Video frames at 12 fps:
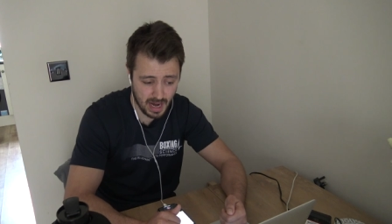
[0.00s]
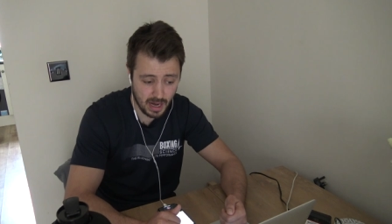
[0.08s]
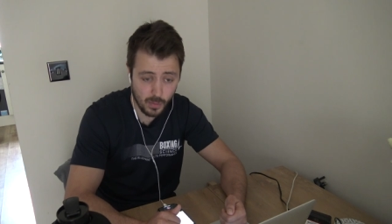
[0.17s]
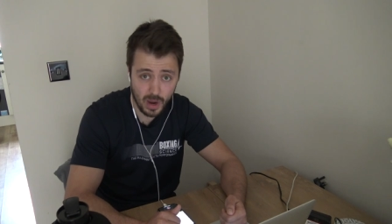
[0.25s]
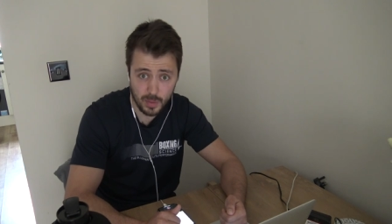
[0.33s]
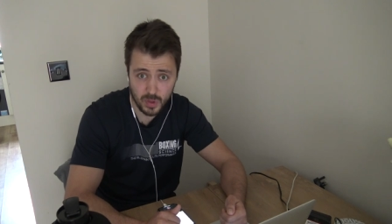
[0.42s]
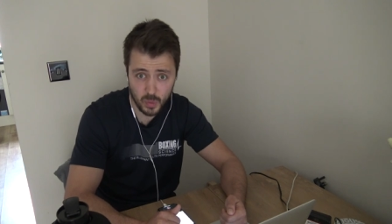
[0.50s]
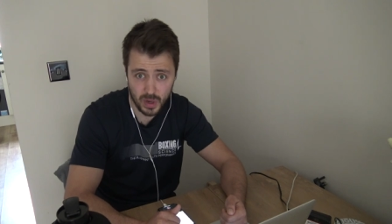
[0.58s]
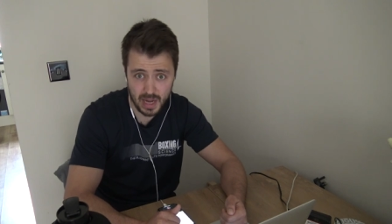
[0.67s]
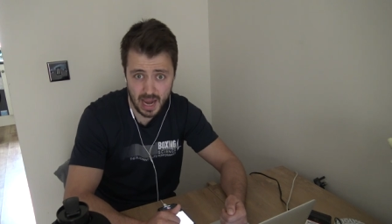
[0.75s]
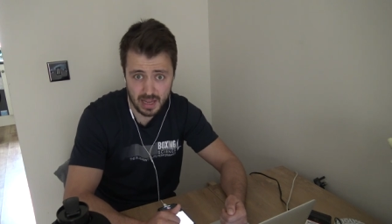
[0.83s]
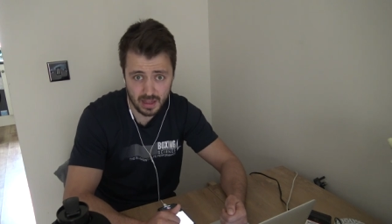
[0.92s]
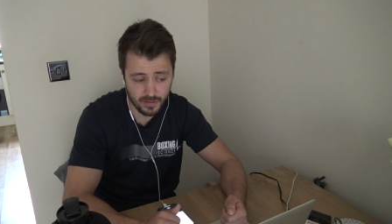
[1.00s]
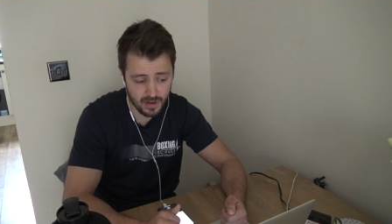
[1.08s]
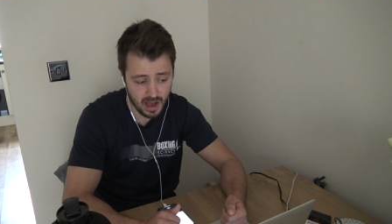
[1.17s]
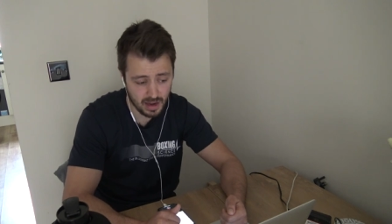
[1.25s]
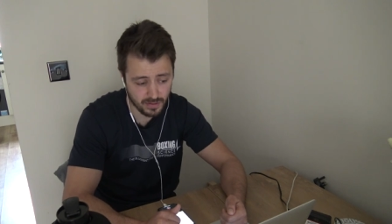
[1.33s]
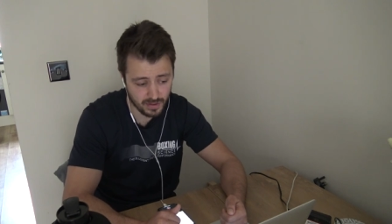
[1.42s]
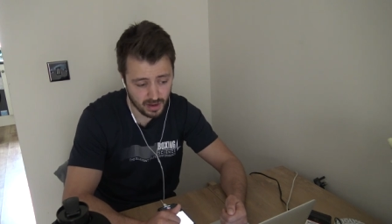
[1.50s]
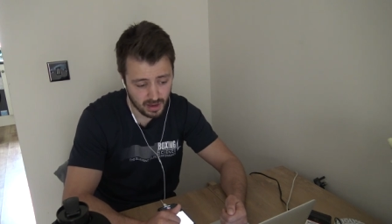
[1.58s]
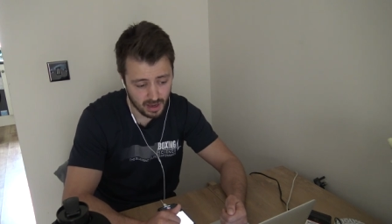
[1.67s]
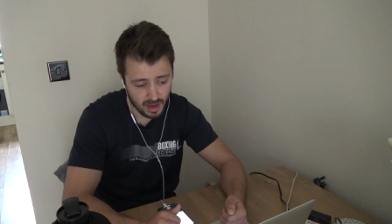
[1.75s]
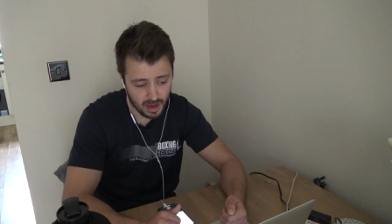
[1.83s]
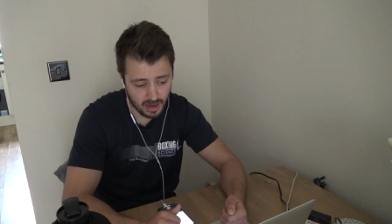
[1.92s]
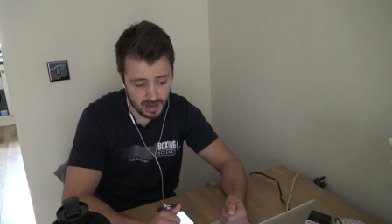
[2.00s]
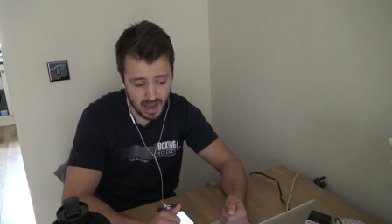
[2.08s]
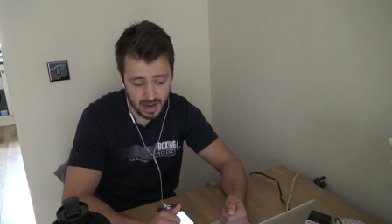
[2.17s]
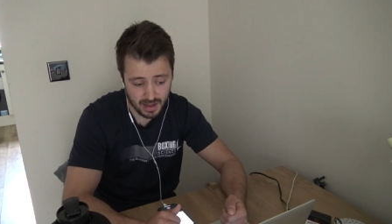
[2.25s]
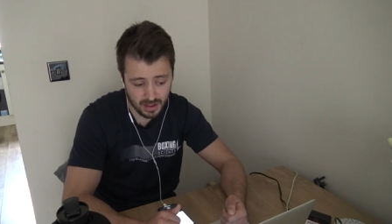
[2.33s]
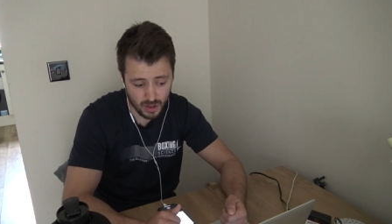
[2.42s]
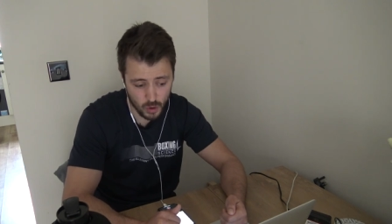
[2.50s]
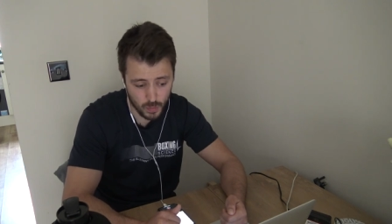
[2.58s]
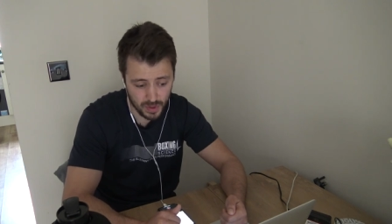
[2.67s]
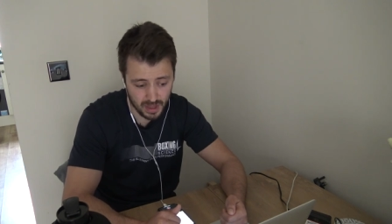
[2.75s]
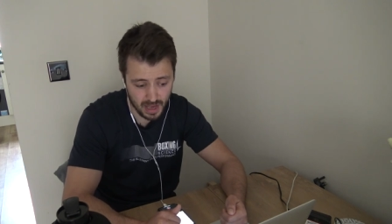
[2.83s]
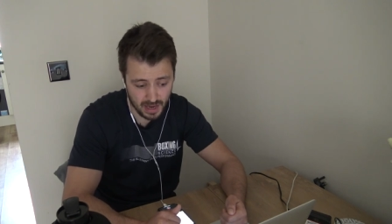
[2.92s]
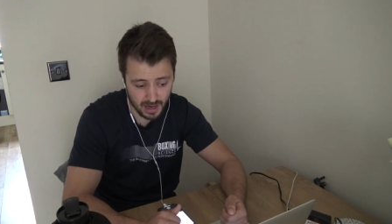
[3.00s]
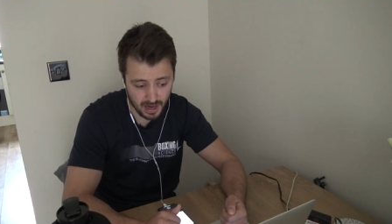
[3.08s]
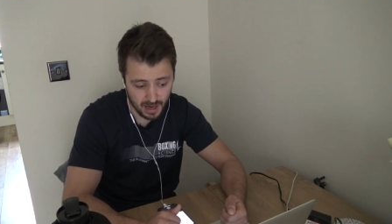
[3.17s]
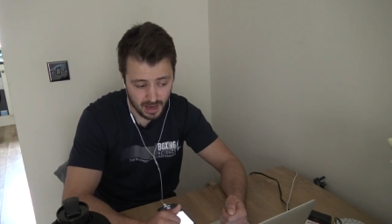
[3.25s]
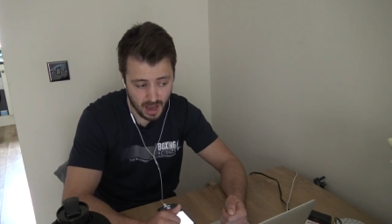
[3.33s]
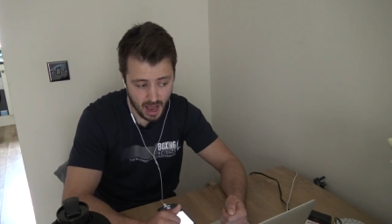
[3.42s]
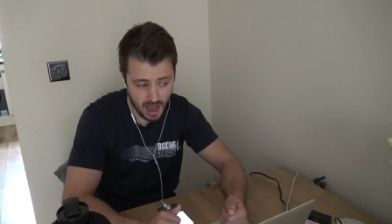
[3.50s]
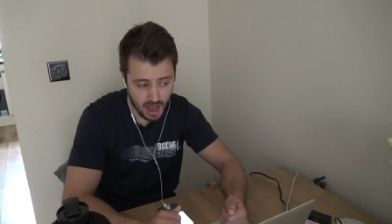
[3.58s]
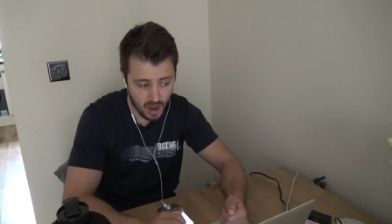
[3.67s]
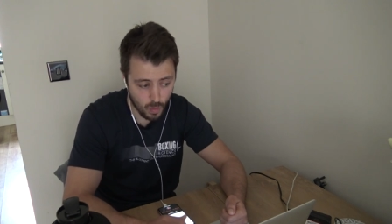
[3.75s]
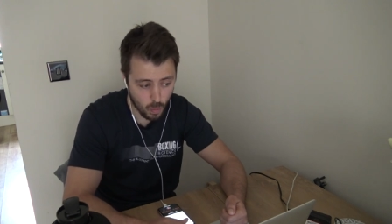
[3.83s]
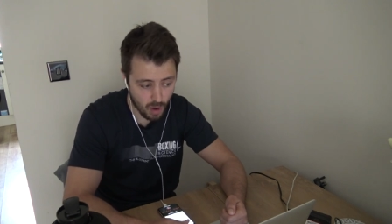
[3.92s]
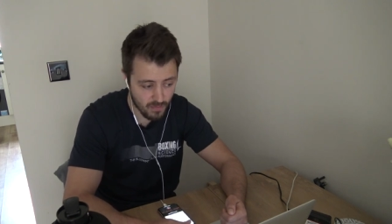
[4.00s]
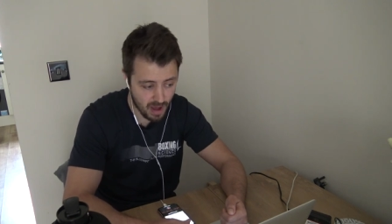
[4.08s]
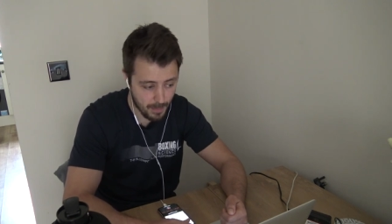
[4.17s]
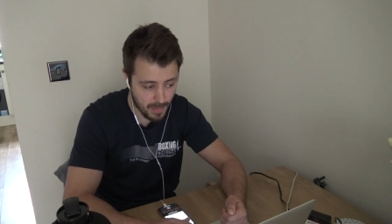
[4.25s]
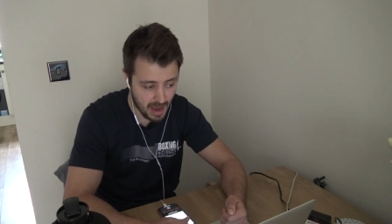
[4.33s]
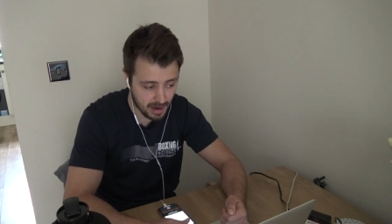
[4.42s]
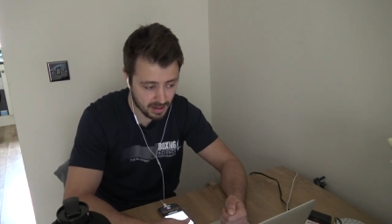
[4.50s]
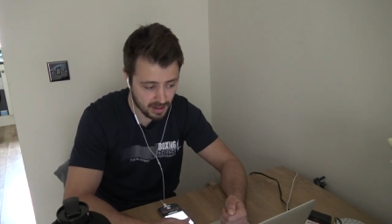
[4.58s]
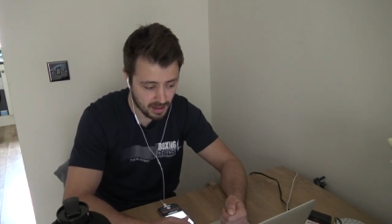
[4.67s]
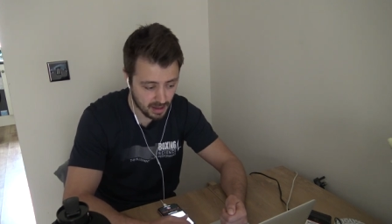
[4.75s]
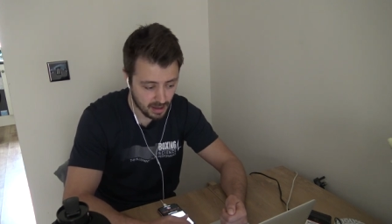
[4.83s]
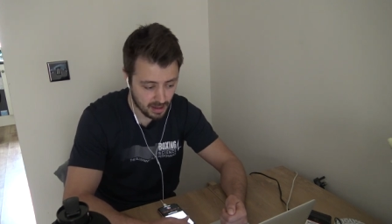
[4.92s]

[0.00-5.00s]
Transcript: anywhere between 85 and 92% uh, one rep max.